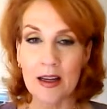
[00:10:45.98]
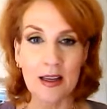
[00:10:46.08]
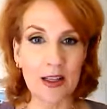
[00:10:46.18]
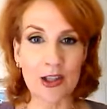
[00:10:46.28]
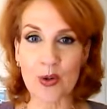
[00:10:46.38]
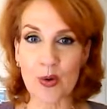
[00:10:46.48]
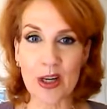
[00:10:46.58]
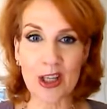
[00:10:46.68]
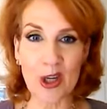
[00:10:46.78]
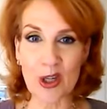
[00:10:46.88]

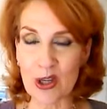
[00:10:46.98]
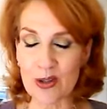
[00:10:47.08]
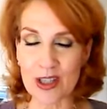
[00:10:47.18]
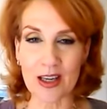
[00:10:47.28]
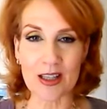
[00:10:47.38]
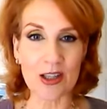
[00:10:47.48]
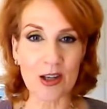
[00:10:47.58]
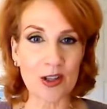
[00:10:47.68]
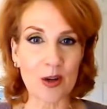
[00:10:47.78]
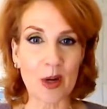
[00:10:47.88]
Enjoyed using it
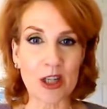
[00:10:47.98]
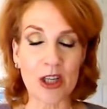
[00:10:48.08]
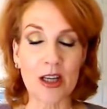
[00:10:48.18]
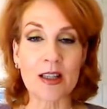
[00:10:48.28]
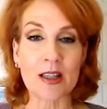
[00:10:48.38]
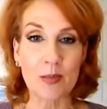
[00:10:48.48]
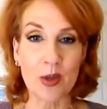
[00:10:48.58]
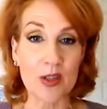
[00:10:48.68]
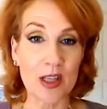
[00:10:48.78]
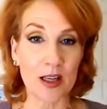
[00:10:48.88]
so much and ended up
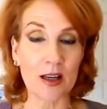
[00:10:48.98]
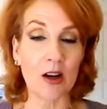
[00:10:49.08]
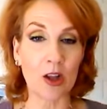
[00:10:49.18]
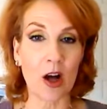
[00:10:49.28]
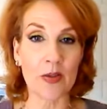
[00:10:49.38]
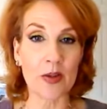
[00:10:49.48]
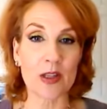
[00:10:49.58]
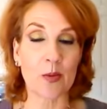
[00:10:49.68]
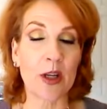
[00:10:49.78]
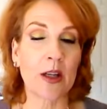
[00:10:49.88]
using it a lot
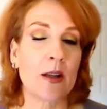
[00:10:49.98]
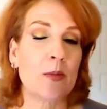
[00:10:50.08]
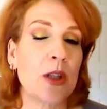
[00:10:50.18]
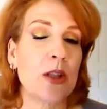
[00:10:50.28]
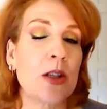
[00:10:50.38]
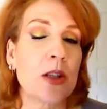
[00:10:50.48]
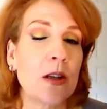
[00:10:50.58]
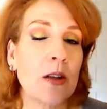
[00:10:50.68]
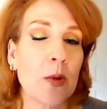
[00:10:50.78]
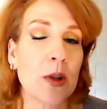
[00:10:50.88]
this week. Let me just show
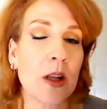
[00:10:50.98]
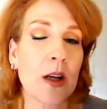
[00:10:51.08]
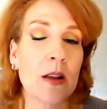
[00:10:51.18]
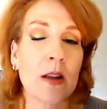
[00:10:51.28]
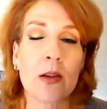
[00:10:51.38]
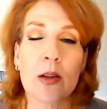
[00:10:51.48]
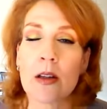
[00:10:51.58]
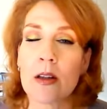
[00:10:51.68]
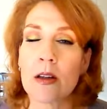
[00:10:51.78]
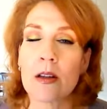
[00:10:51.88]
you what that
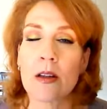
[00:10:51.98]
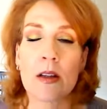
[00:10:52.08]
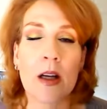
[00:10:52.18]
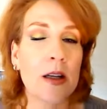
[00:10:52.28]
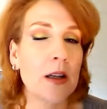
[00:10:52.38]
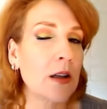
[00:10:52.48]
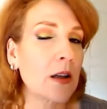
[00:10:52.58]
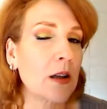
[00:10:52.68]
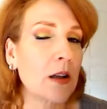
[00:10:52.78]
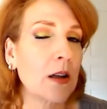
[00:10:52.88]
looked like.
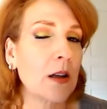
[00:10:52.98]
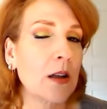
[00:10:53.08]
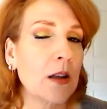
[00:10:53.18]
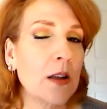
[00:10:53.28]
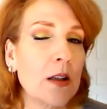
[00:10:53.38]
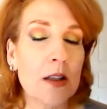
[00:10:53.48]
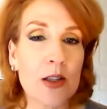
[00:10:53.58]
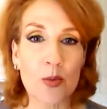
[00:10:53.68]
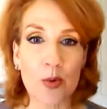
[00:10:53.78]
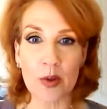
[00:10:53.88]
It
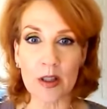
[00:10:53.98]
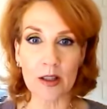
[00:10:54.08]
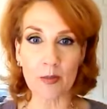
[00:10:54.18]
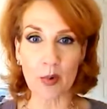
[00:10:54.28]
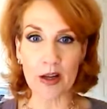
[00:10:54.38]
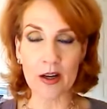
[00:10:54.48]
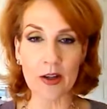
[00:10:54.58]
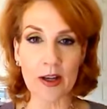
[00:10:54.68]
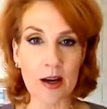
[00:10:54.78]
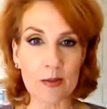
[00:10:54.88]
looks really bright
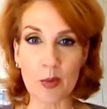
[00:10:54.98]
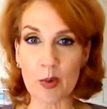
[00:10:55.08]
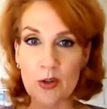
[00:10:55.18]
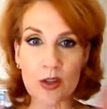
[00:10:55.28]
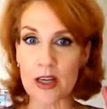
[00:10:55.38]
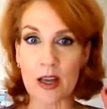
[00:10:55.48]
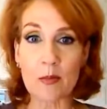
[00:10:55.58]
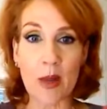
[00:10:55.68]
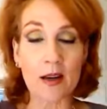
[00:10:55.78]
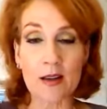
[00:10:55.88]
on the eye, but when you
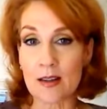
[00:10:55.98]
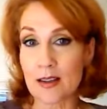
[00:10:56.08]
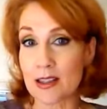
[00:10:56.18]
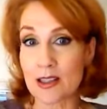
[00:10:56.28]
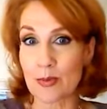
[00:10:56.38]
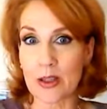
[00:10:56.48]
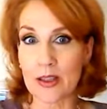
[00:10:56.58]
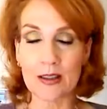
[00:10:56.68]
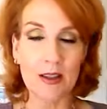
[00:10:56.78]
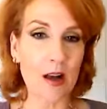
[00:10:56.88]
stand back, it's
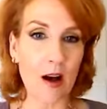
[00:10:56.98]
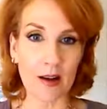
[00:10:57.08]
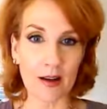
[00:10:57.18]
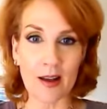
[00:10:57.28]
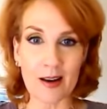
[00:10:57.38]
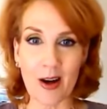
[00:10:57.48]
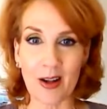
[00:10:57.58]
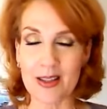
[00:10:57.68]
really not at all.